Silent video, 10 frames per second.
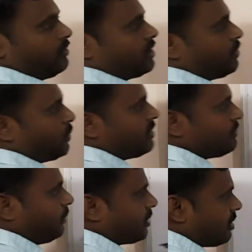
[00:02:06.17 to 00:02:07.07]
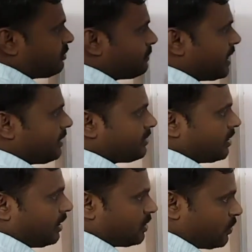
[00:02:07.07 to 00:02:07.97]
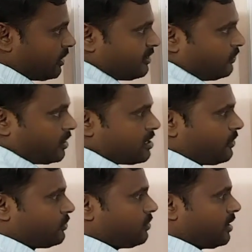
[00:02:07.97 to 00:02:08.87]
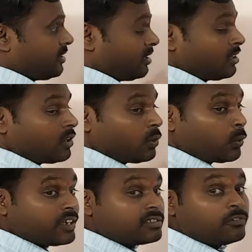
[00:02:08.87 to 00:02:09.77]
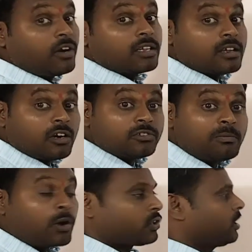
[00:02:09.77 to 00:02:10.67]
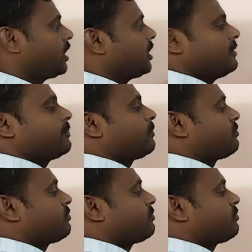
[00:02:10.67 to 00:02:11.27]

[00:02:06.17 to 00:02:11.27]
we know who is father of biology and who is the father of zoology, who is the father of botany.